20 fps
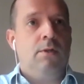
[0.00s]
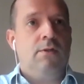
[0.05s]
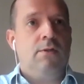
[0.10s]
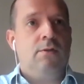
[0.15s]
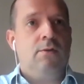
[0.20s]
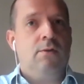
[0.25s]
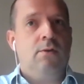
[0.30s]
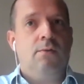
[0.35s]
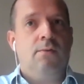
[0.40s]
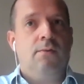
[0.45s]

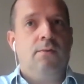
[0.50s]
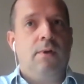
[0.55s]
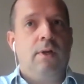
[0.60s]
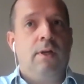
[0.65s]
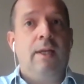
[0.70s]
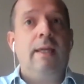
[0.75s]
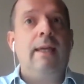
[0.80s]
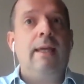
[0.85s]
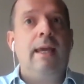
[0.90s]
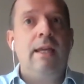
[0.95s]
sort of
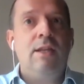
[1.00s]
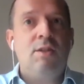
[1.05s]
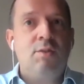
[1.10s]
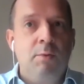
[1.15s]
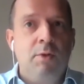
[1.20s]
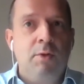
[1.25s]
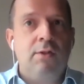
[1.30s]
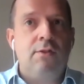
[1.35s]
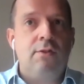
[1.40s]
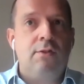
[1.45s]

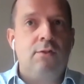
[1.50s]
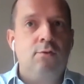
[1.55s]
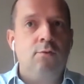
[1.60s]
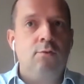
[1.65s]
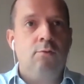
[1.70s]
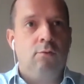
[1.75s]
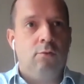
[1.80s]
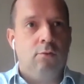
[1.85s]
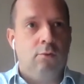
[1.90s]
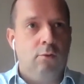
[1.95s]
engagement
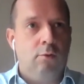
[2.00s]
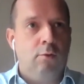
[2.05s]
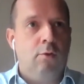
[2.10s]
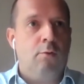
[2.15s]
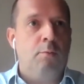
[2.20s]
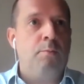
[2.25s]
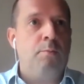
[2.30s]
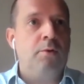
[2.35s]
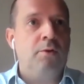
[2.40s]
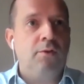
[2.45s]
tool
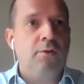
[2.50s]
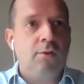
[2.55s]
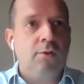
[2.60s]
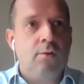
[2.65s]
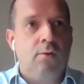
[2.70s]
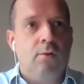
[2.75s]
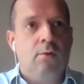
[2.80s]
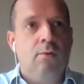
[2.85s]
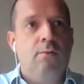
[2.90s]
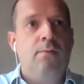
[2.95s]
or
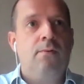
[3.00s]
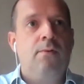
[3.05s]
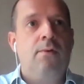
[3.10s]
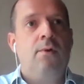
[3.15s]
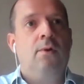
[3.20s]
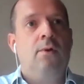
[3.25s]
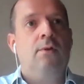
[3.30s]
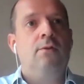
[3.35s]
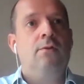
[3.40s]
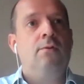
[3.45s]
protocol
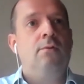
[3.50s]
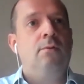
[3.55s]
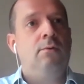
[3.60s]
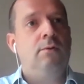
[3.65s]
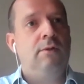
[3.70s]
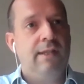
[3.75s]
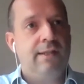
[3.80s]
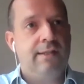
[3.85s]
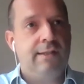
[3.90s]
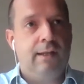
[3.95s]
to
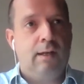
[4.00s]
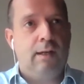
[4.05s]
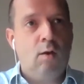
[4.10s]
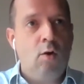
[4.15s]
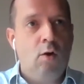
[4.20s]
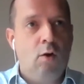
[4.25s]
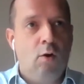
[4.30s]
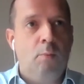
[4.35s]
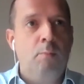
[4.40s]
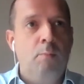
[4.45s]
test at
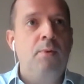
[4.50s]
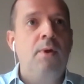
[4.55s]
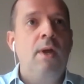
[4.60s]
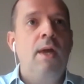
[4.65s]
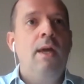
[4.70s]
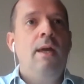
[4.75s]
COP,